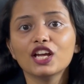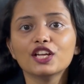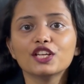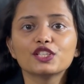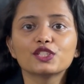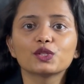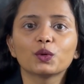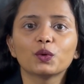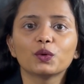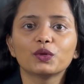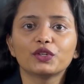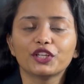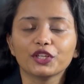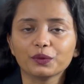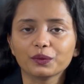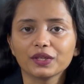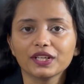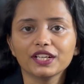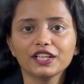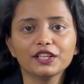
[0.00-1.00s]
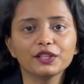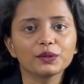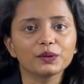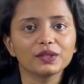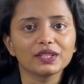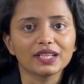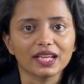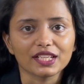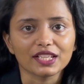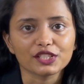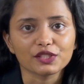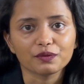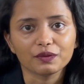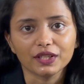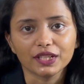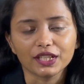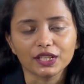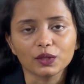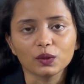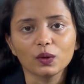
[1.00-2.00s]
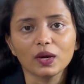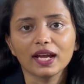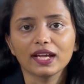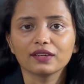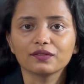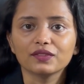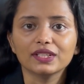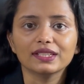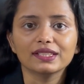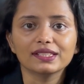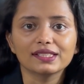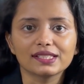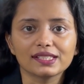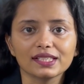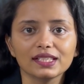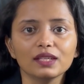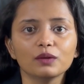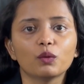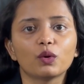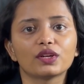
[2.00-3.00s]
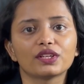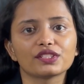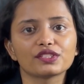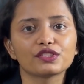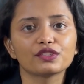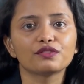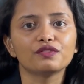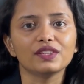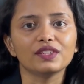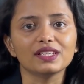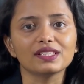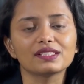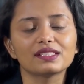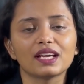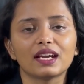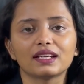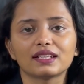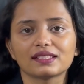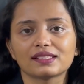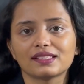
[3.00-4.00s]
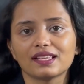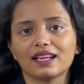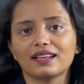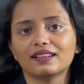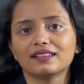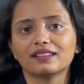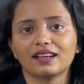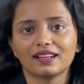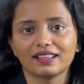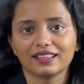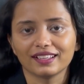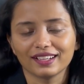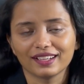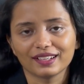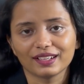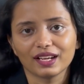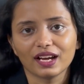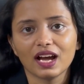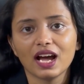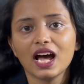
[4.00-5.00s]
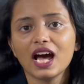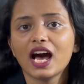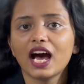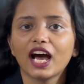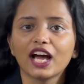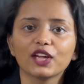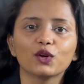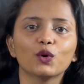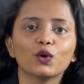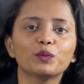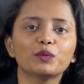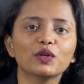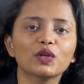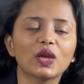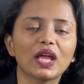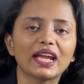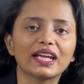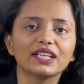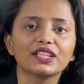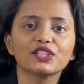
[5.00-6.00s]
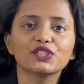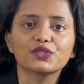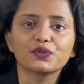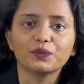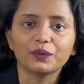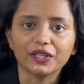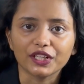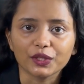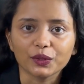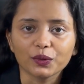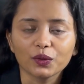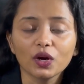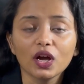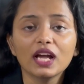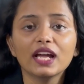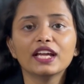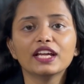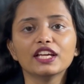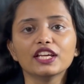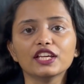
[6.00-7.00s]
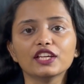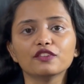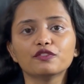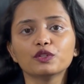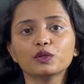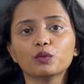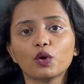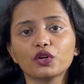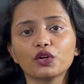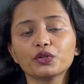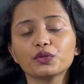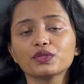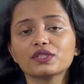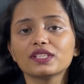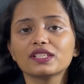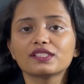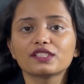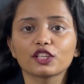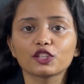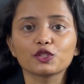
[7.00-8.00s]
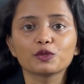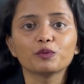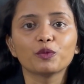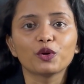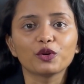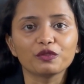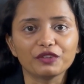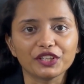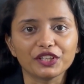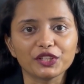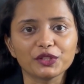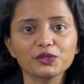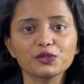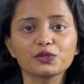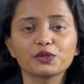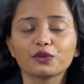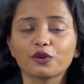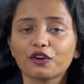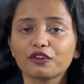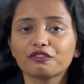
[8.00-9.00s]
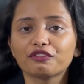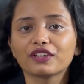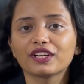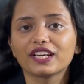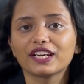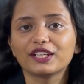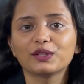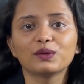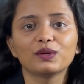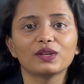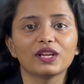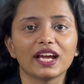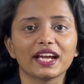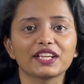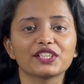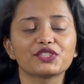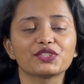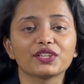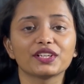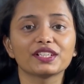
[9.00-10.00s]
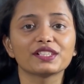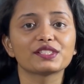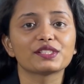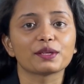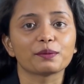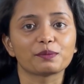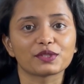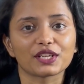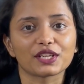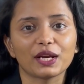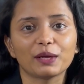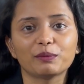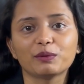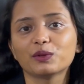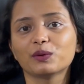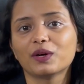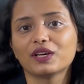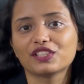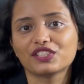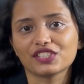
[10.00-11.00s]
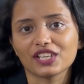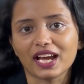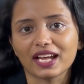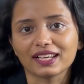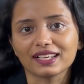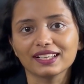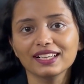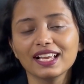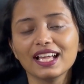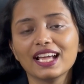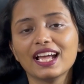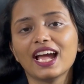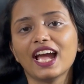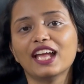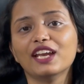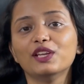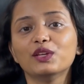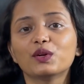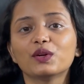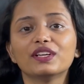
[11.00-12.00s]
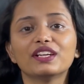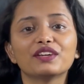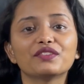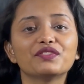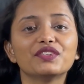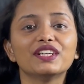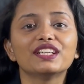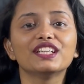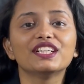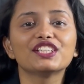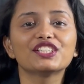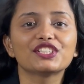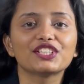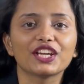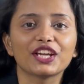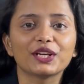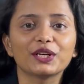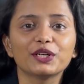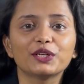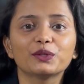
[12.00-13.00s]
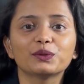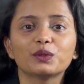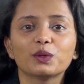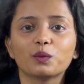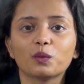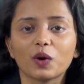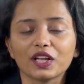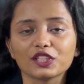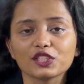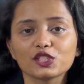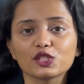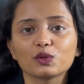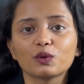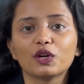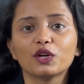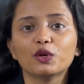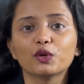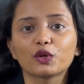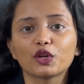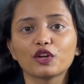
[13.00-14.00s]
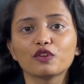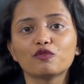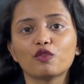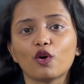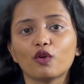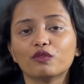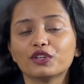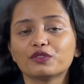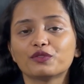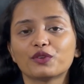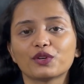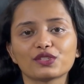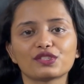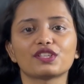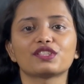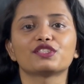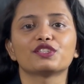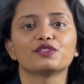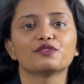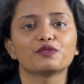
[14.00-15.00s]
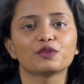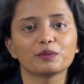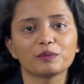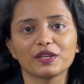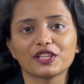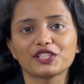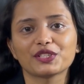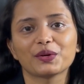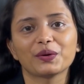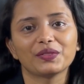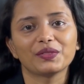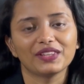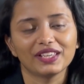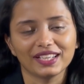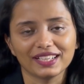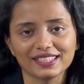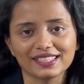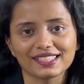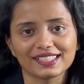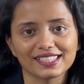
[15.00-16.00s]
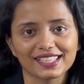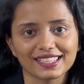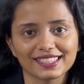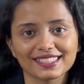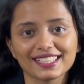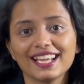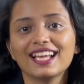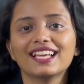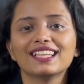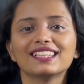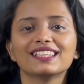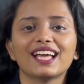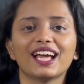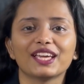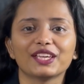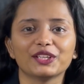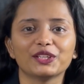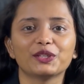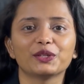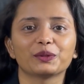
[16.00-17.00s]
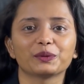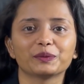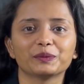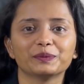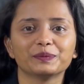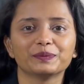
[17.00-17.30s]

So tune in into the next video and we'll see what is the fees that is there in Haryana. I hope you liked this video. If you want to see such more videos, do not forget to like, share and subscribe to our channel, and you can definitely share it to the ones who are looking forward for such information on the internet. Thank you.